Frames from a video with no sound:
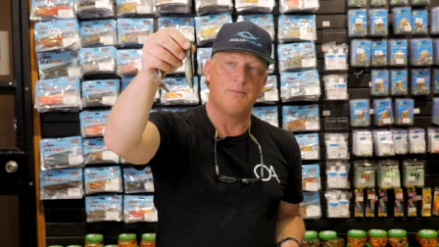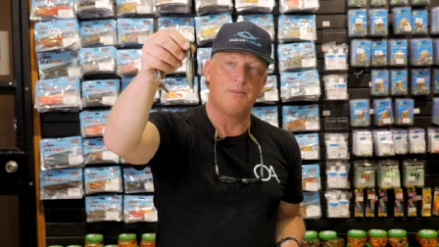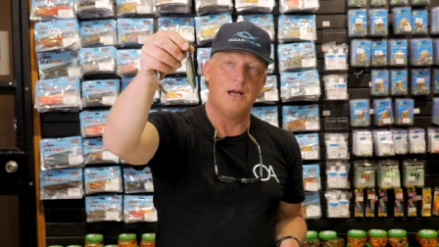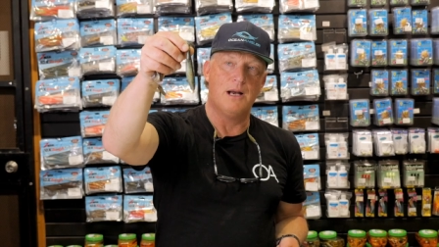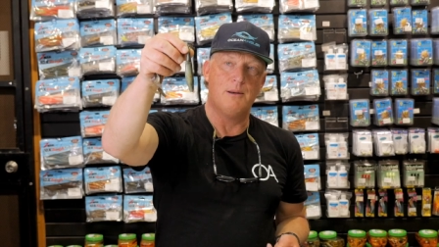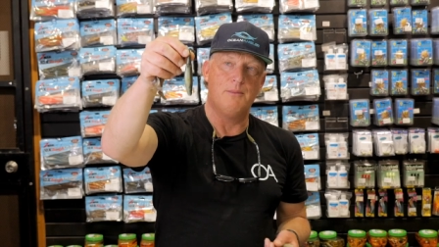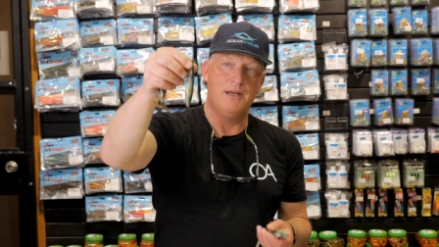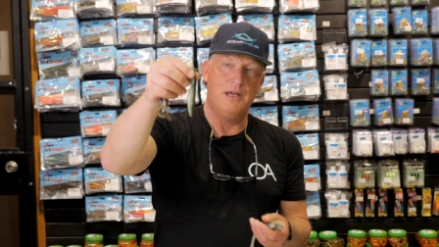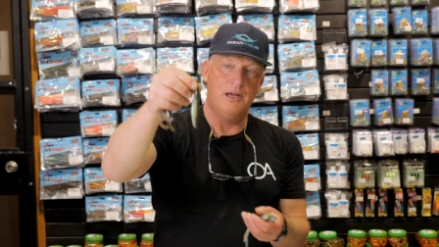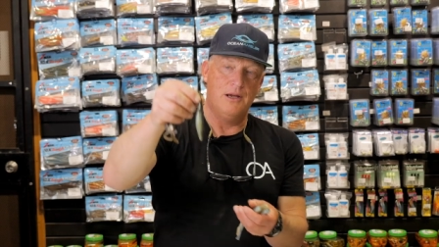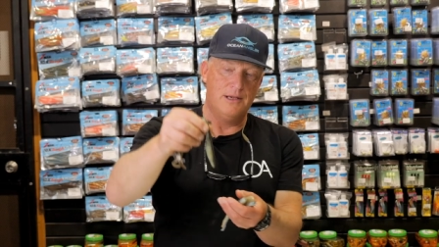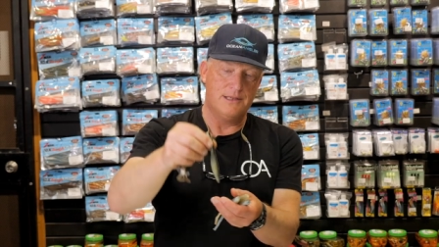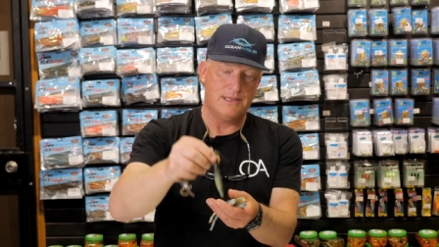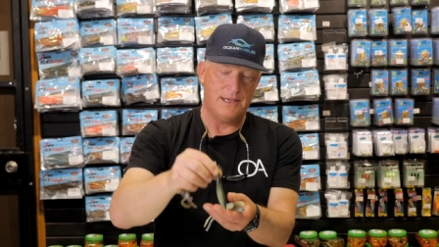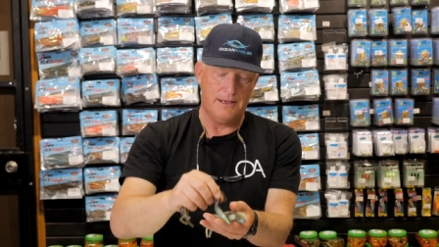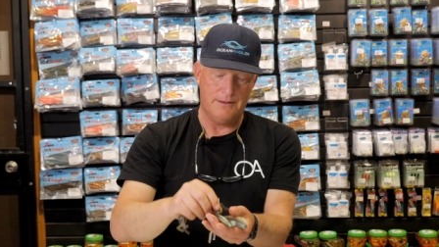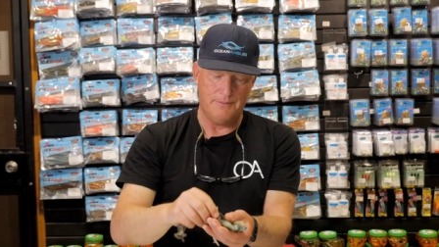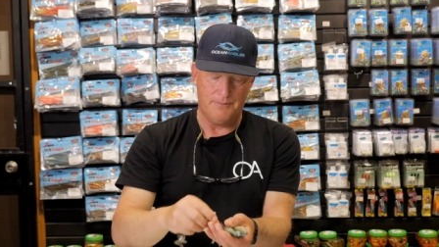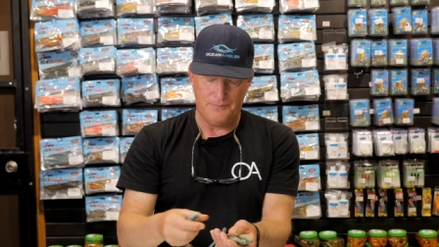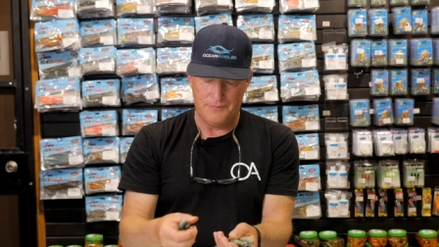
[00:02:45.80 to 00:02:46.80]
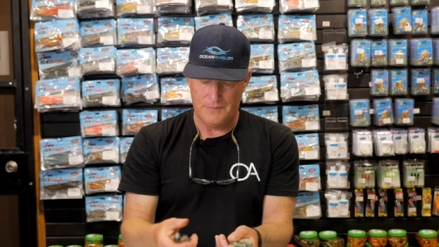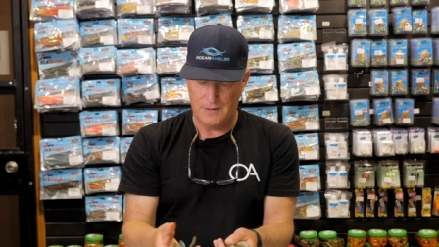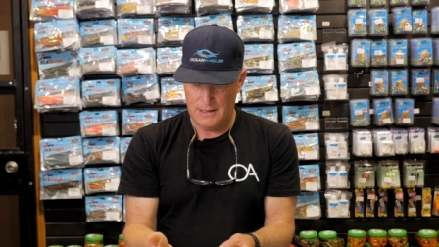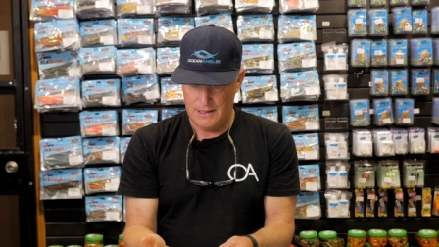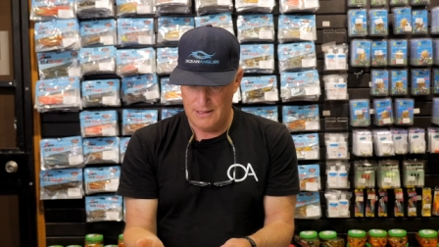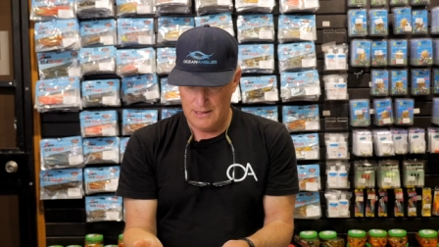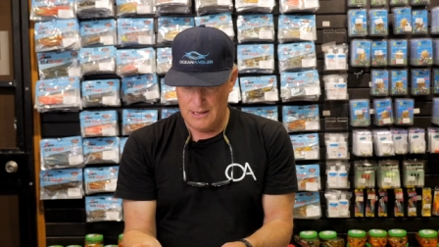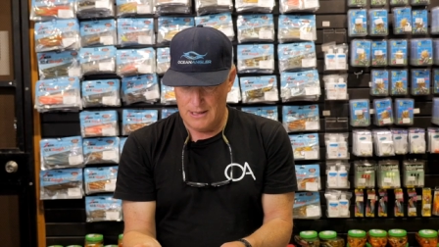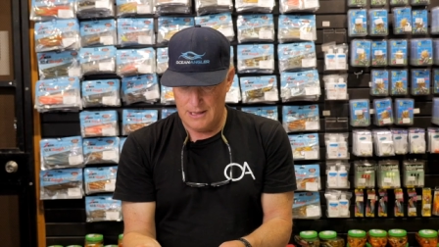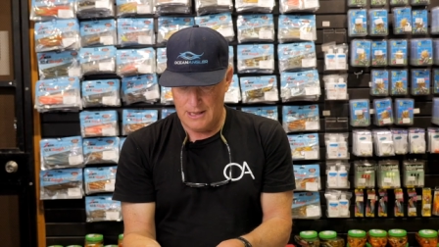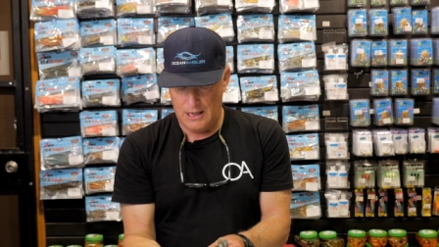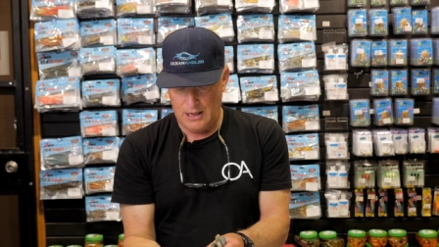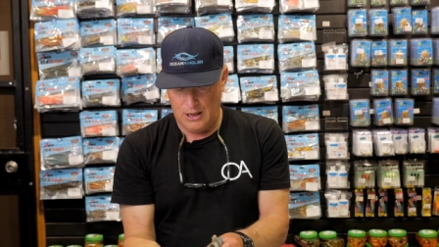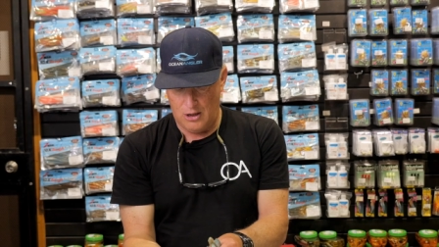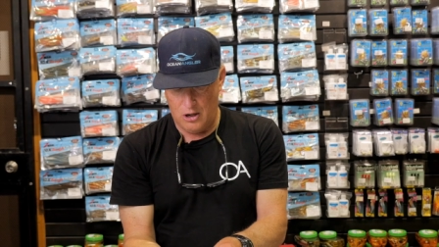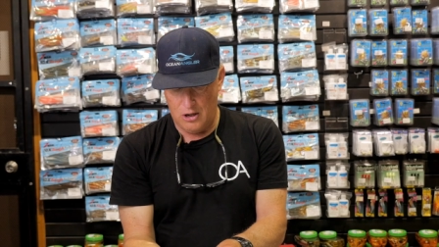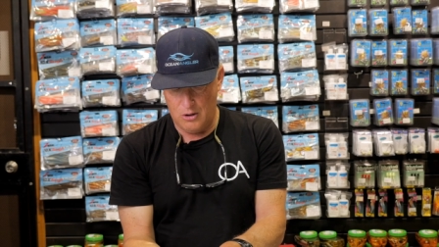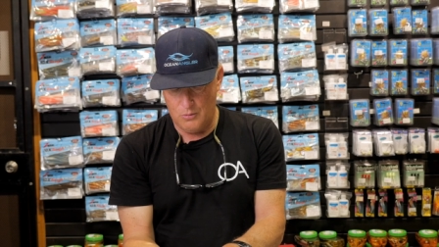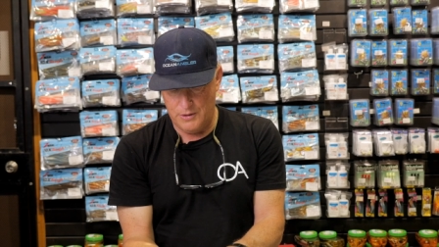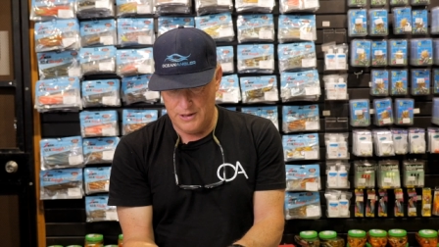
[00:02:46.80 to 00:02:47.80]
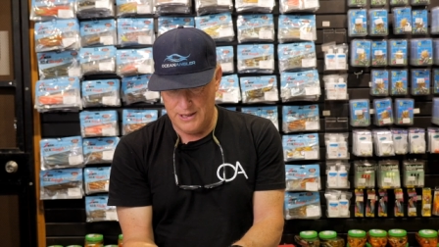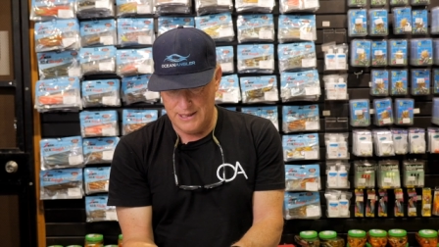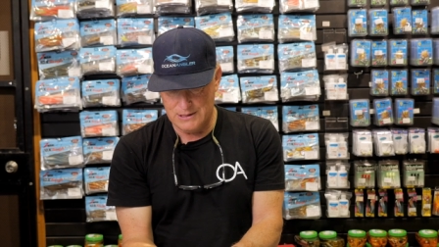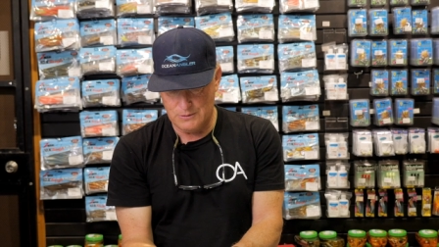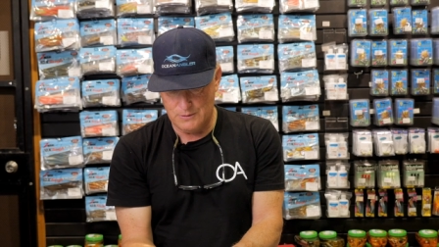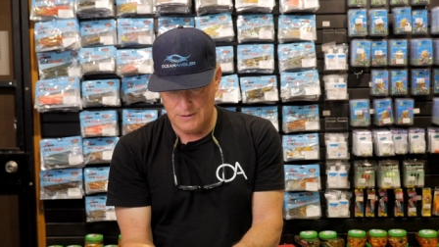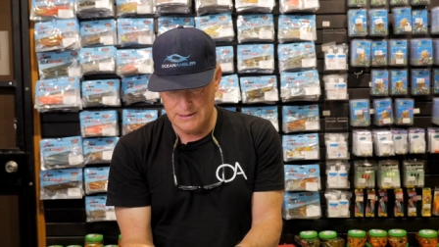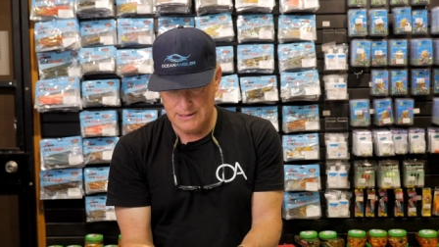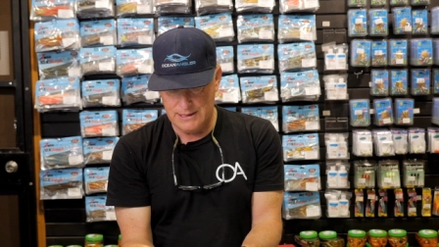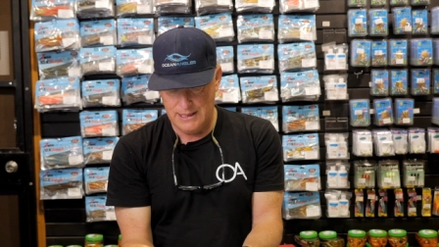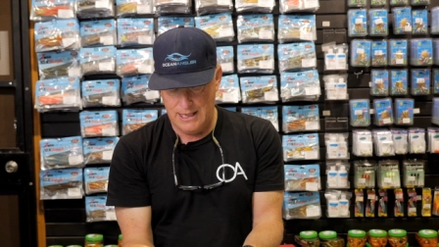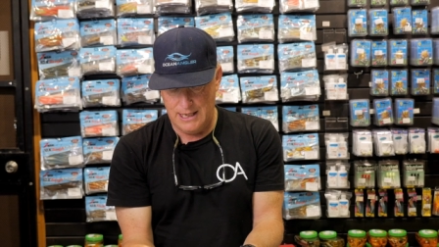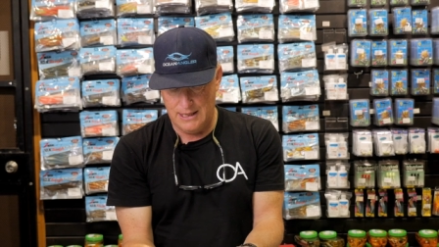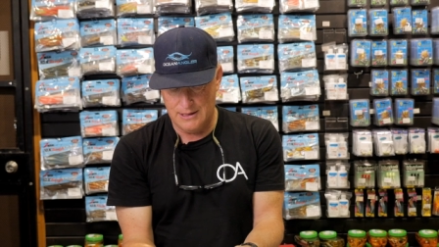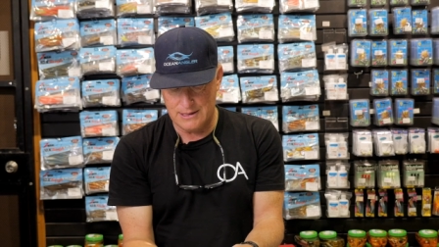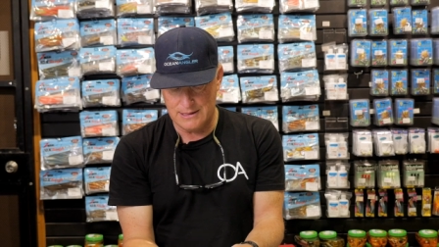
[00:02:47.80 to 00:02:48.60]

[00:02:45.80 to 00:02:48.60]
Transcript: I'm going to be using, along with these ones here.